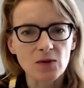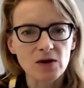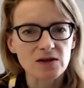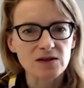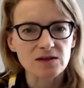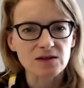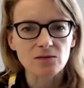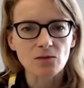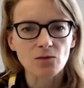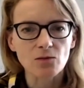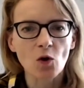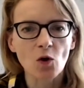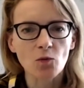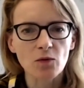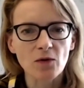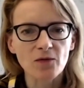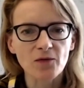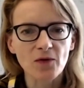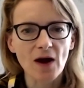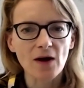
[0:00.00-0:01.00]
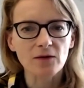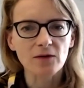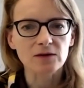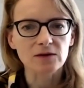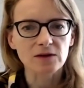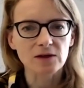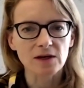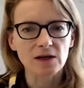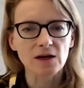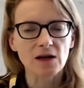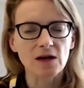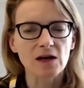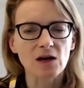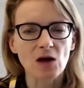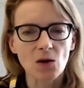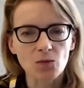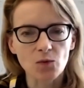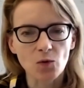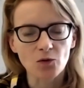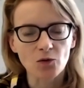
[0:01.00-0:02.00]
because what we found in
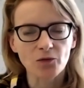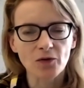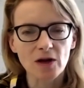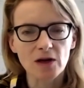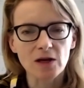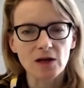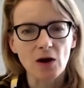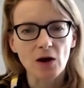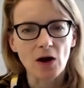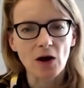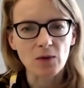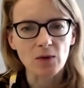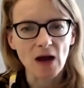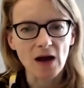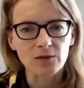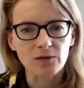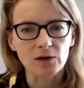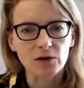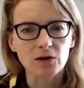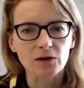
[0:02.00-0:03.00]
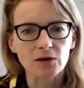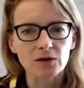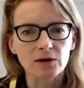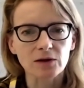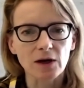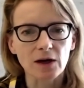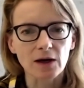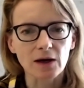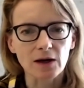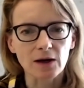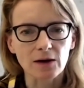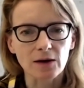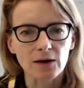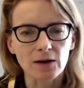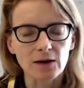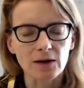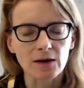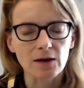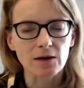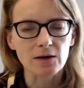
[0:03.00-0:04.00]
our portfolio, and we have a look
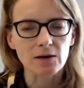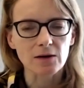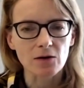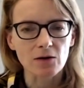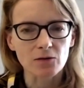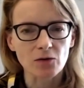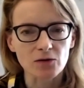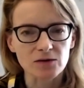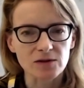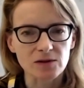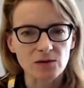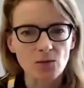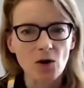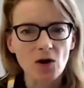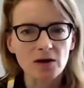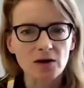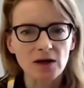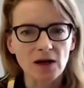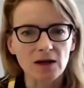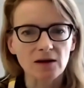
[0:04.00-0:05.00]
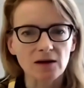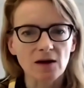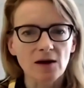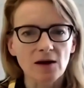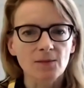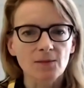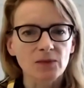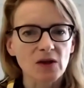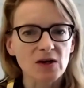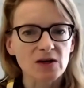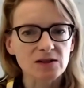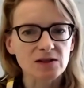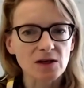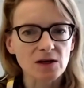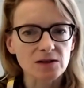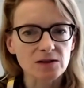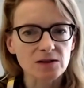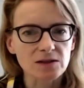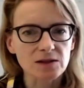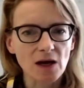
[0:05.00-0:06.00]
across the market, is
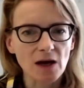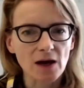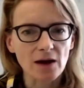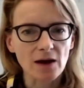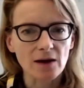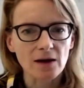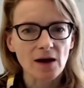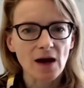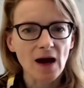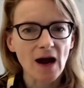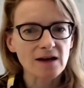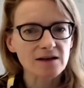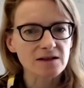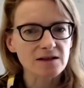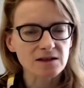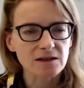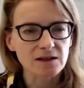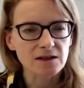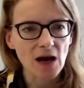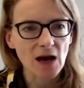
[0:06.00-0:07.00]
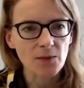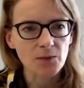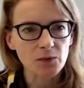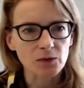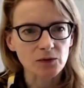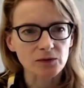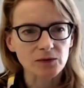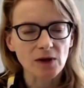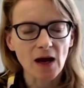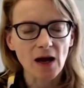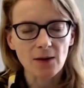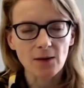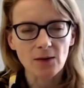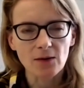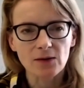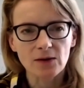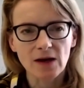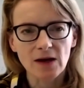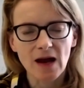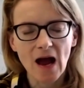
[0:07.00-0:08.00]
that access
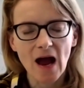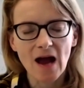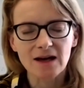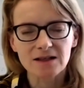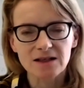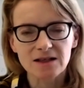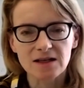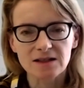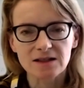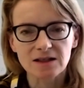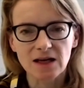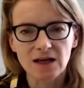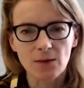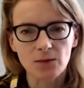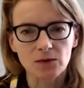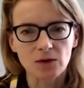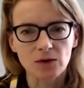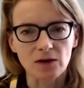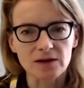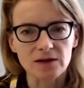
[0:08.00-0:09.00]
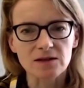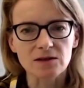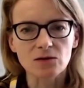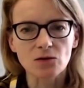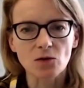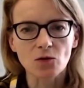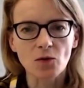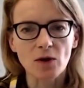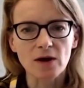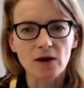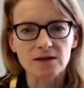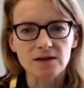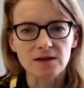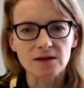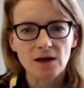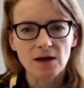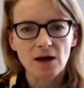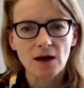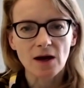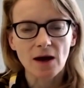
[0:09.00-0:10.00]
to capital isn't
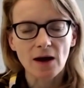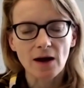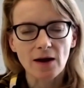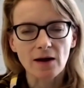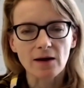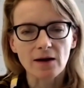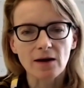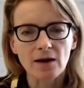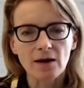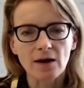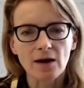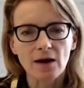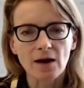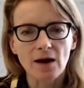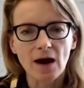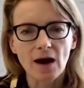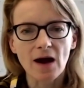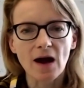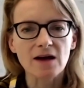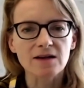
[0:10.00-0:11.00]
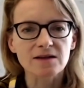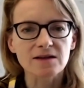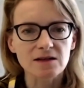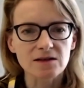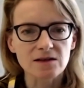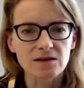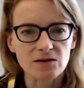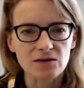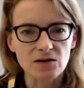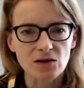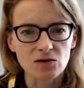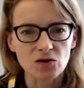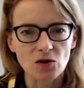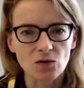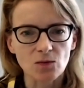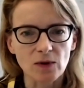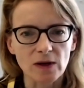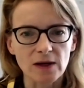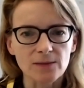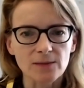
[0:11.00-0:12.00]
always as easy as it
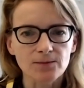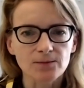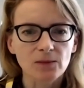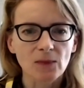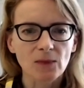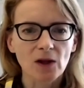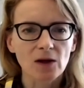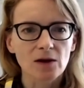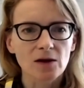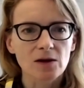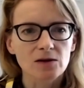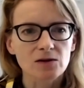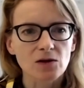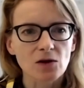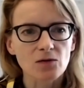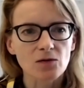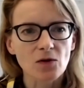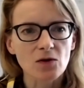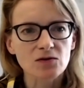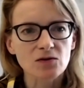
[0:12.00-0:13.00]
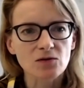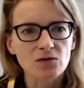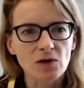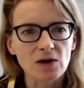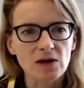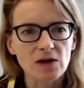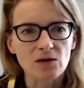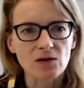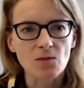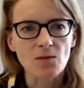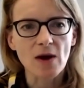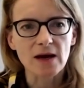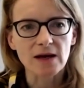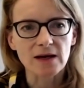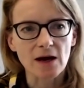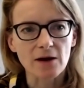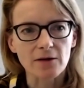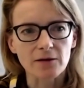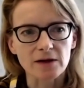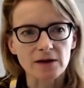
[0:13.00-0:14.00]
should be. So those are really the
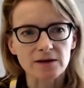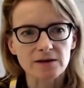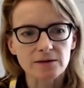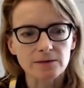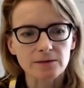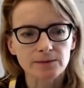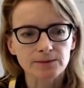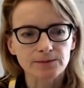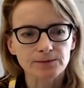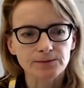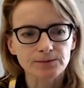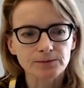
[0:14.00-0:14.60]
main areas.